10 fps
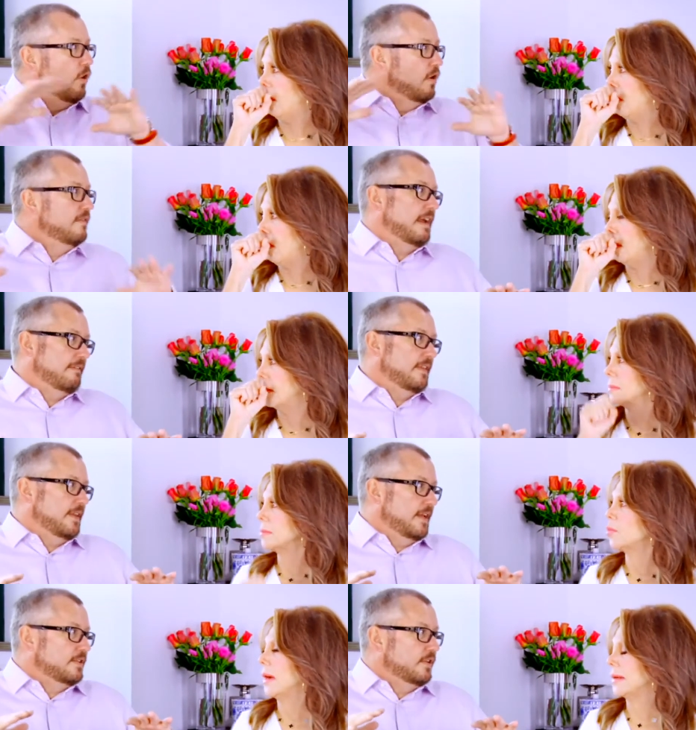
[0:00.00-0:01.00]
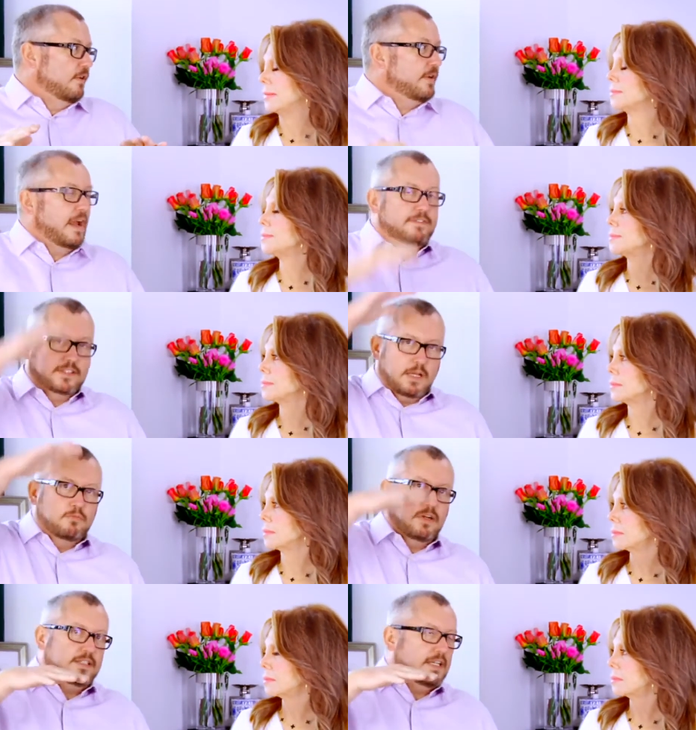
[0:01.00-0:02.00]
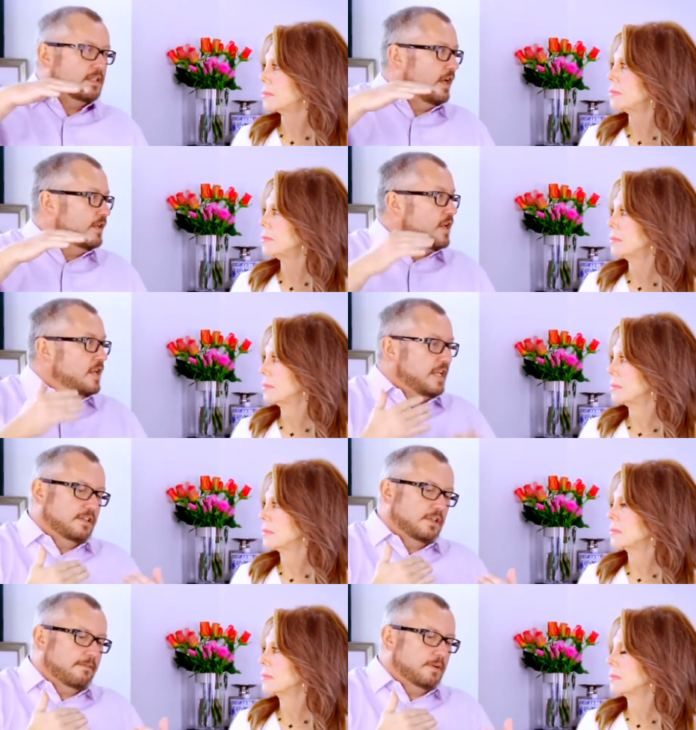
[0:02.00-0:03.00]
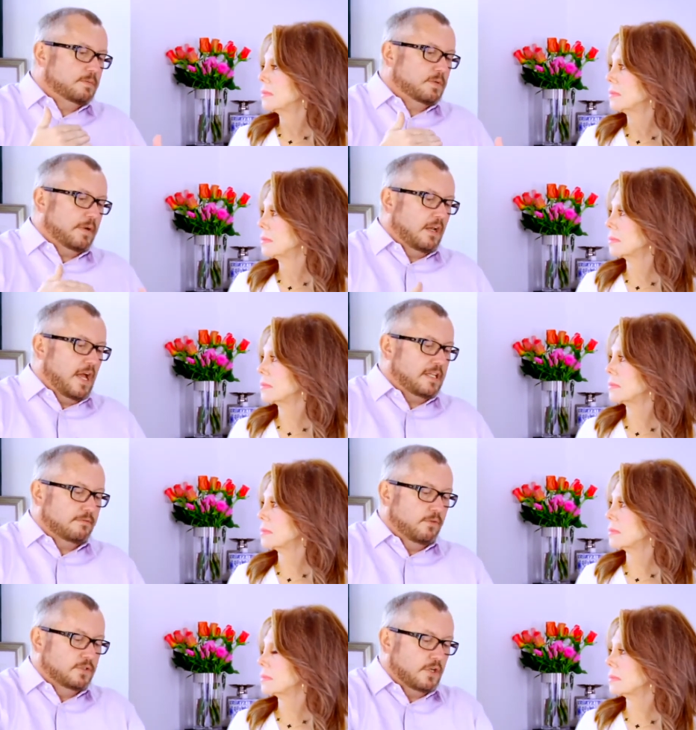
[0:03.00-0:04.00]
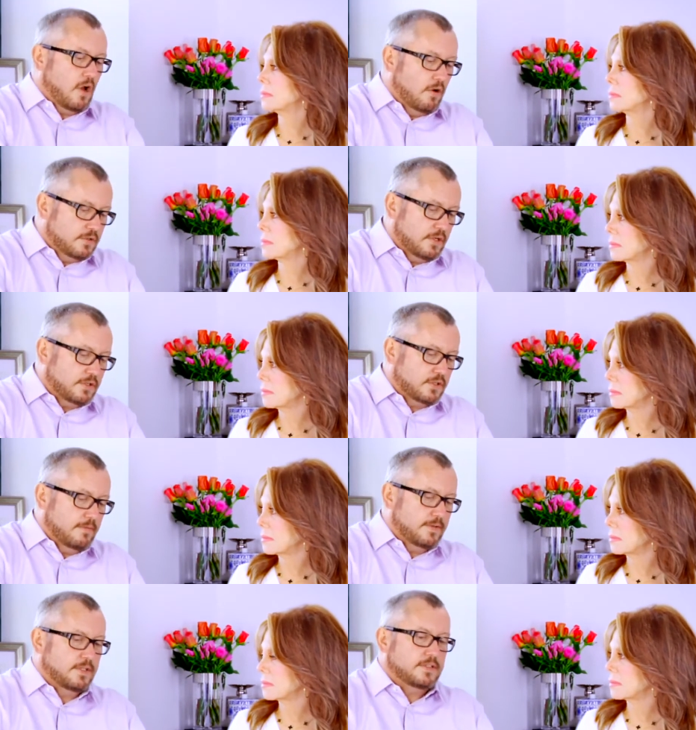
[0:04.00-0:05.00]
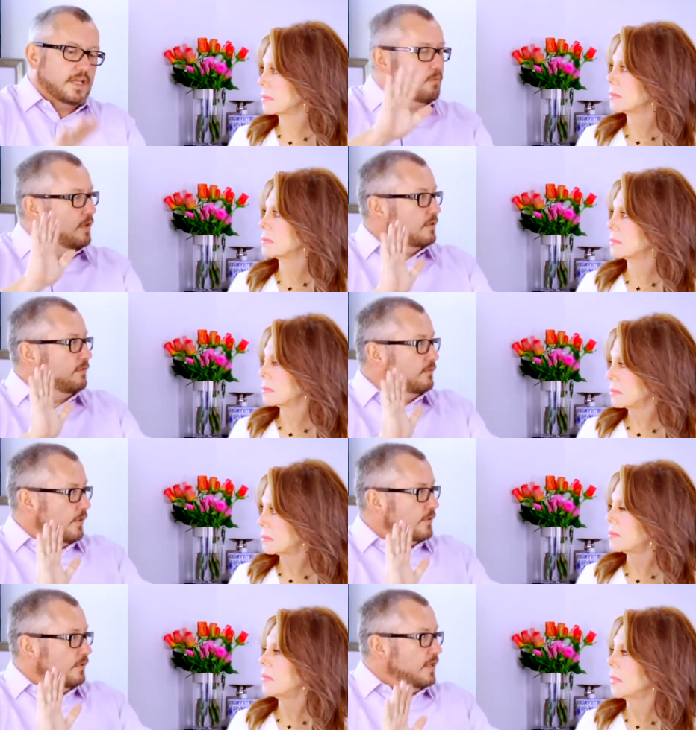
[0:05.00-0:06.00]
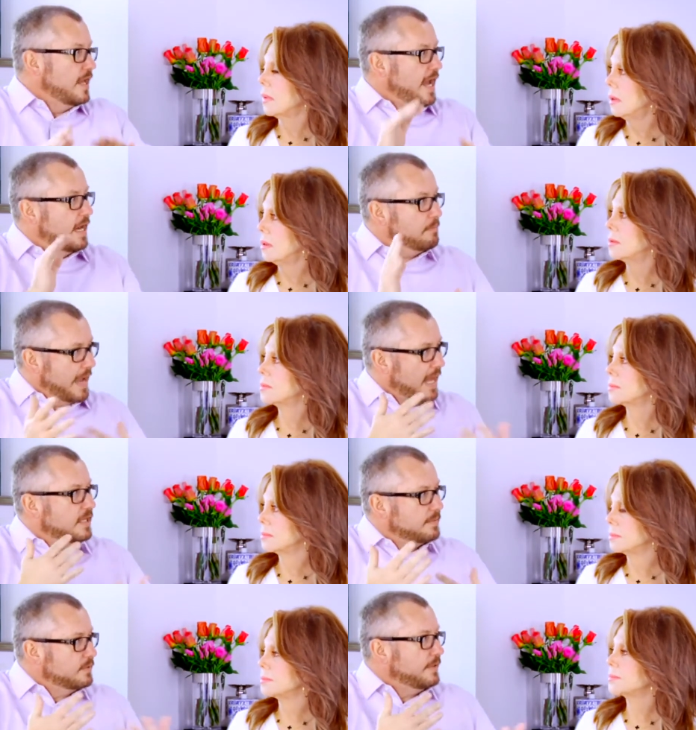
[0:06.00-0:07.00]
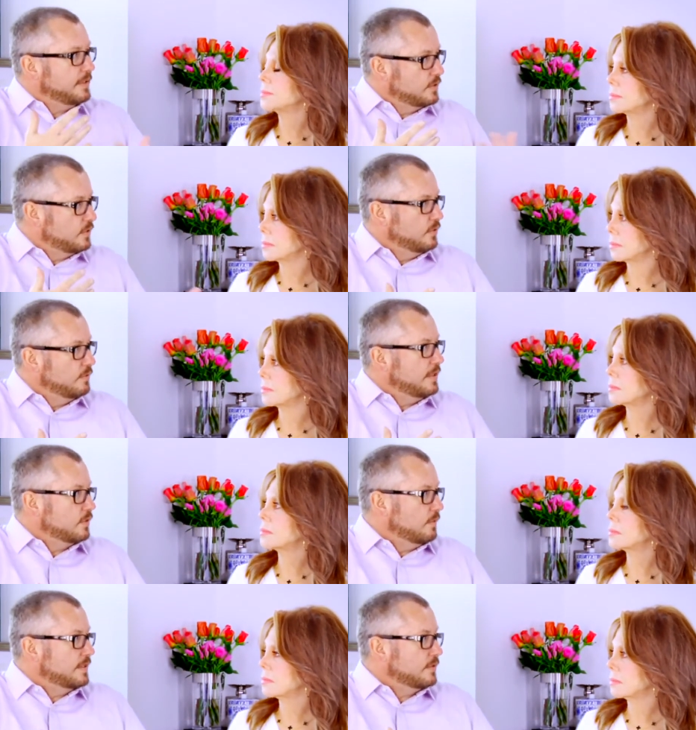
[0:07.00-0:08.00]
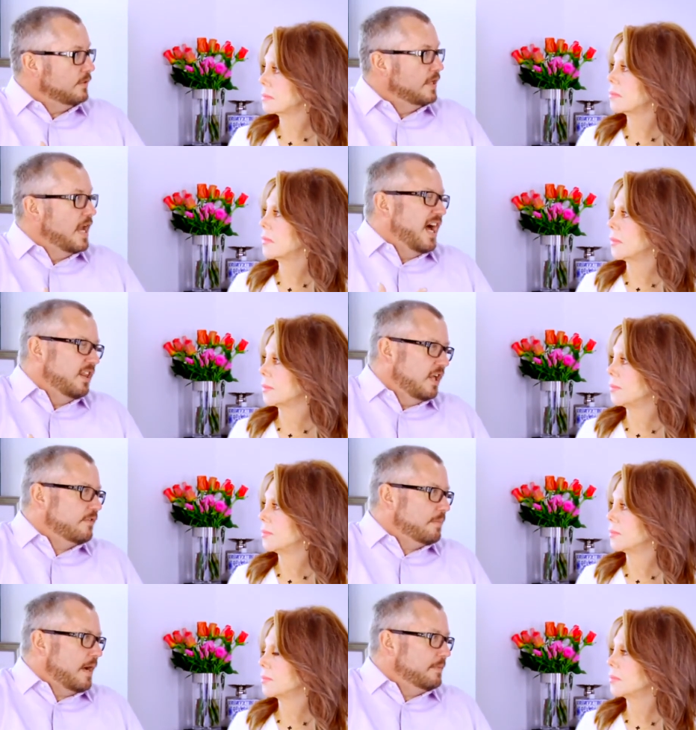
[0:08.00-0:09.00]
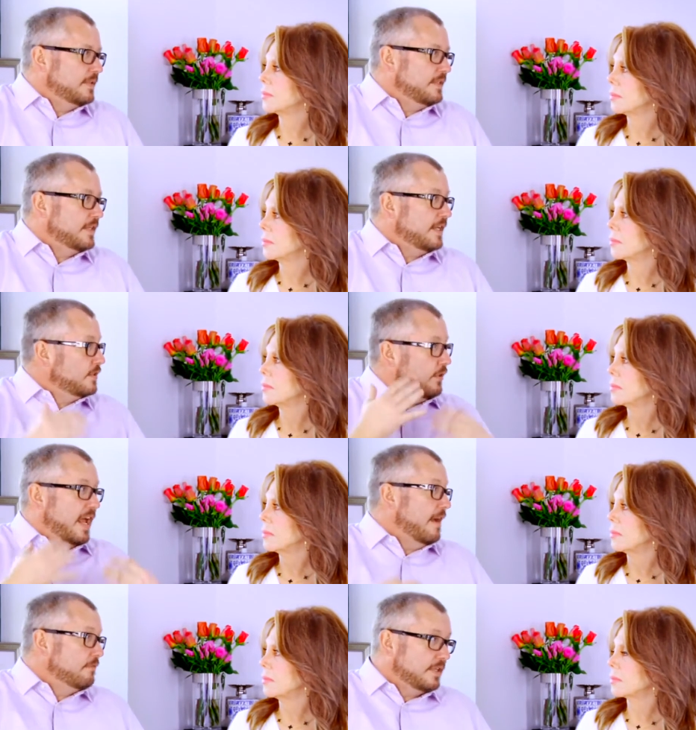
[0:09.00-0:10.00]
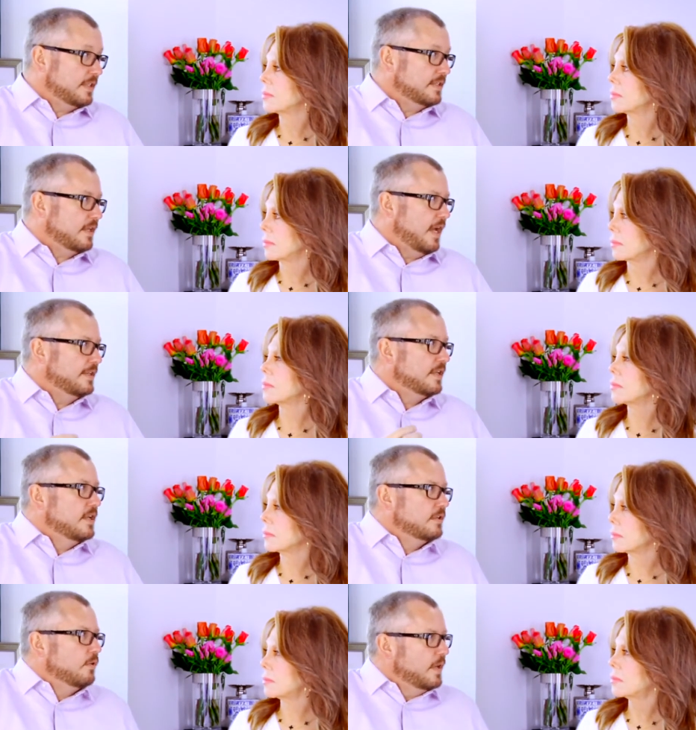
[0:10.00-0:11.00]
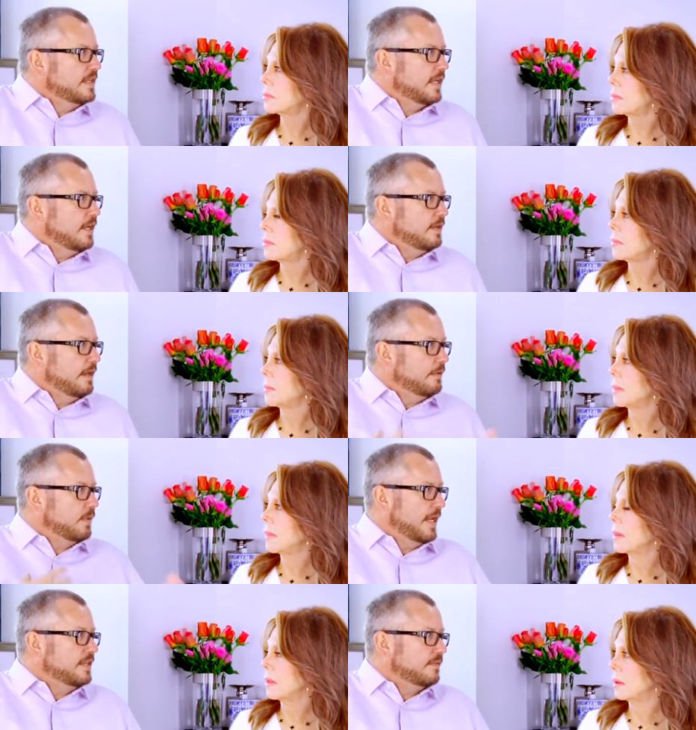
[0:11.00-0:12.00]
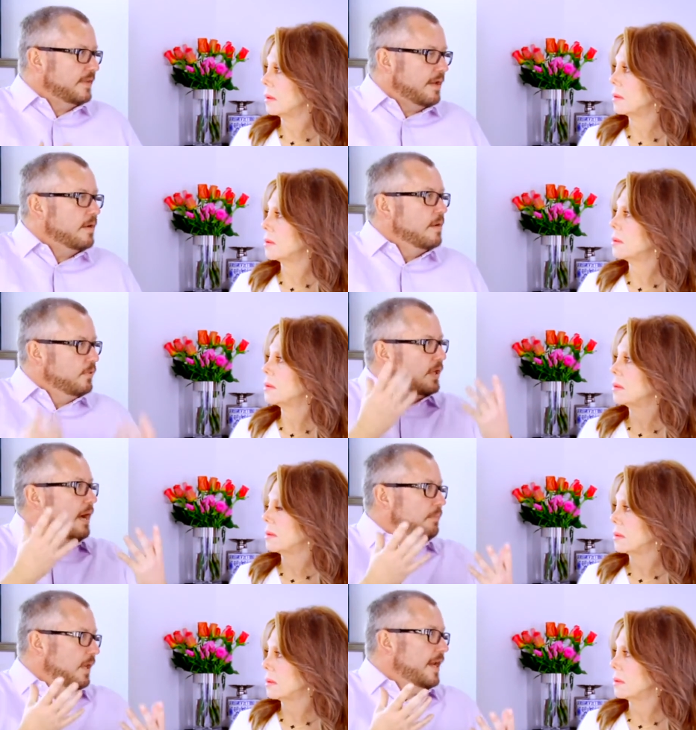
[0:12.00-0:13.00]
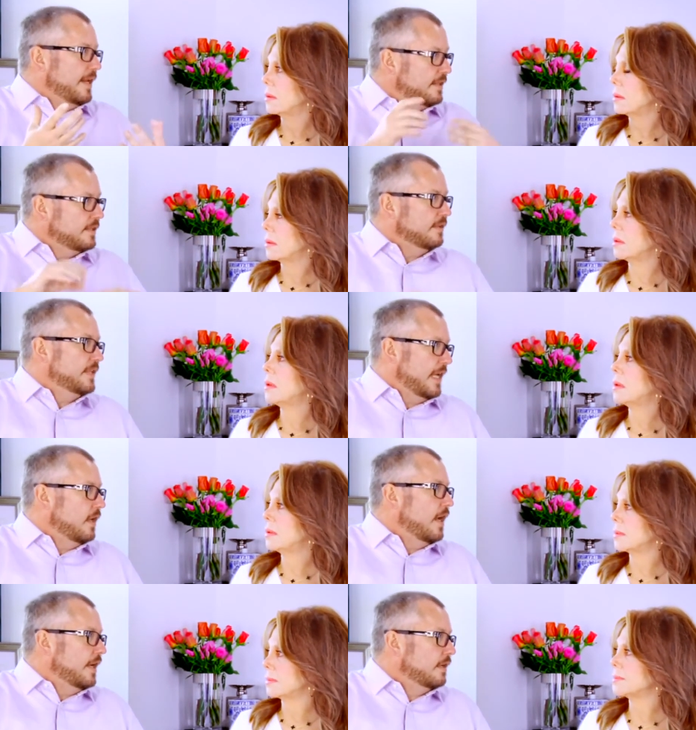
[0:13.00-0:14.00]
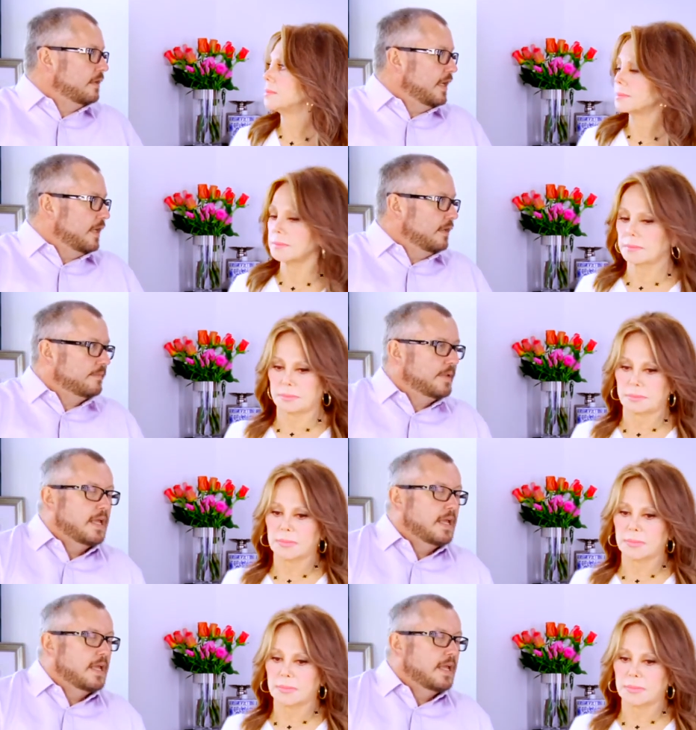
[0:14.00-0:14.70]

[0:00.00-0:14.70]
Speaker 1: all of everything. Right. So if you have some recessed light, it's the difference between lights that falls on horizontal surfaces and ones on vertical. And a oh. balance between the two is always good. Mm -hmm. A lot of apartments these days don't have recessed lights, so always say in place of that, put up lighting instead uh -huh. of uh-huh. down lighting in.